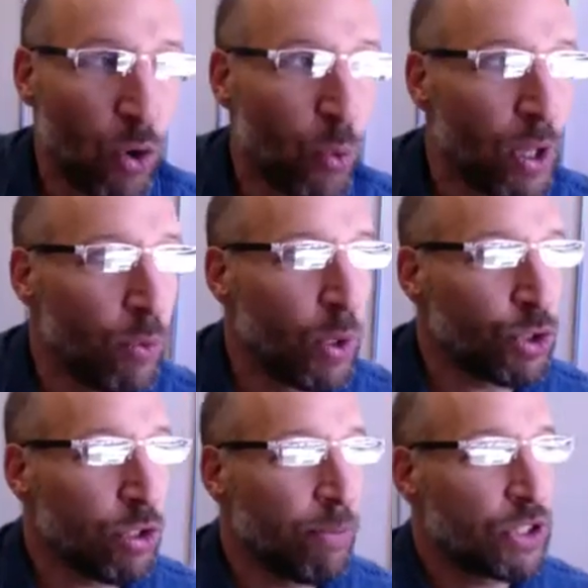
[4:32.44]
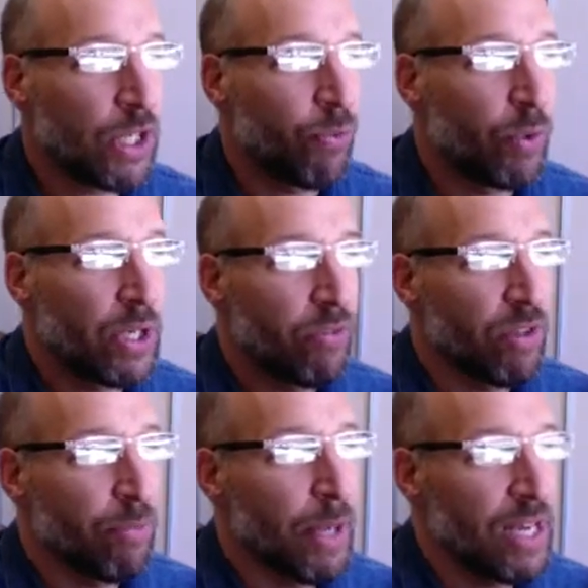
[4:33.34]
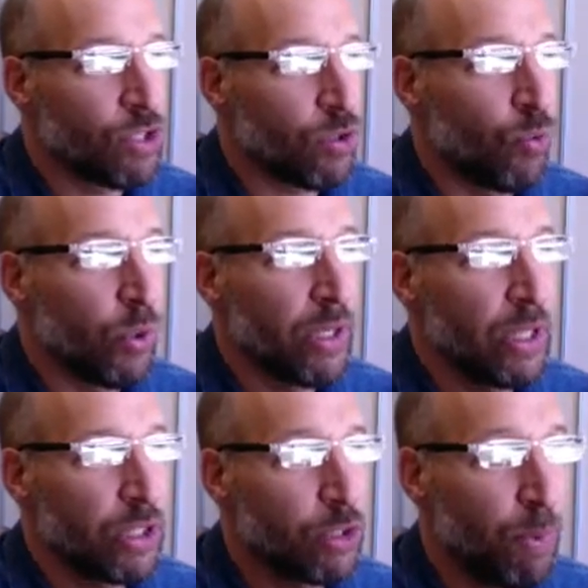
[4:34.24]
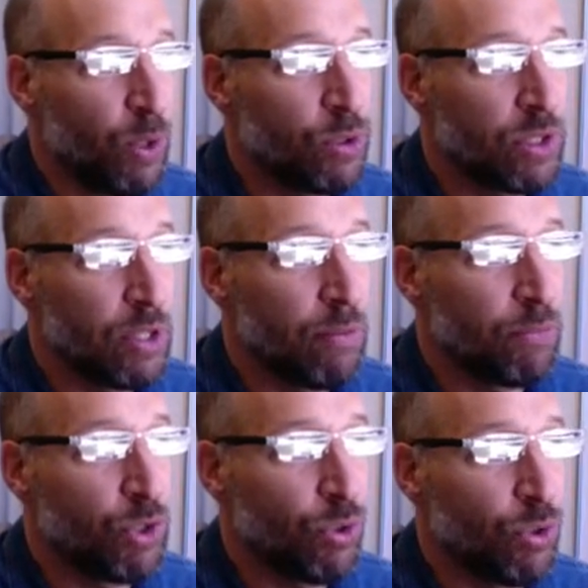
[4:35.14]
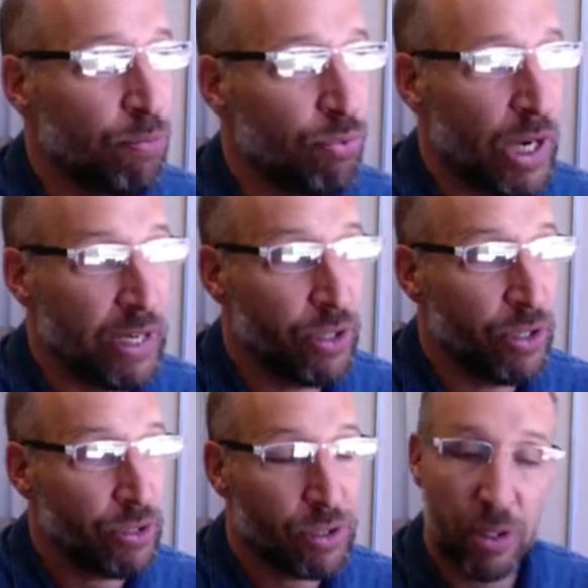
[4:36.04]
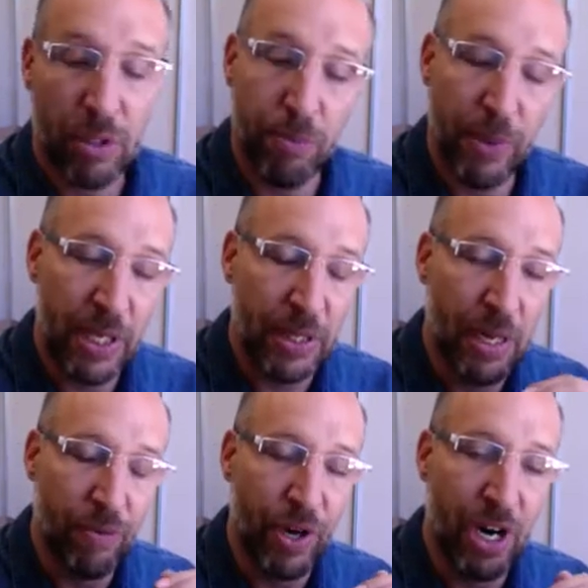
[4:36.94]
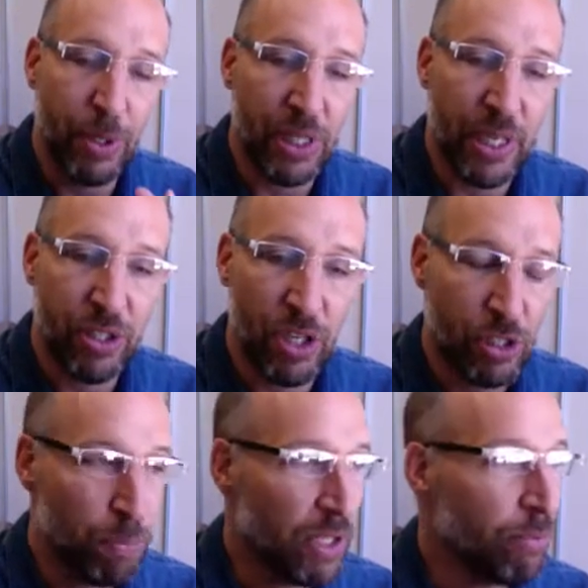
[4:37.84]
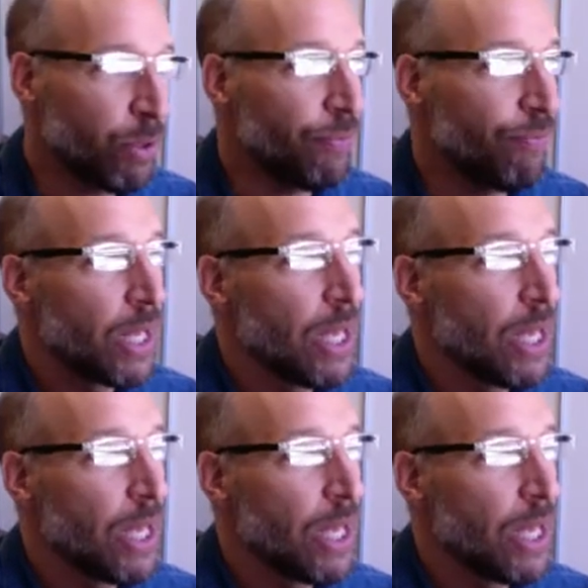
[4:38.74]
Well, it won't so much get rid of them as it will expose them to predators, make that environment less hospitable,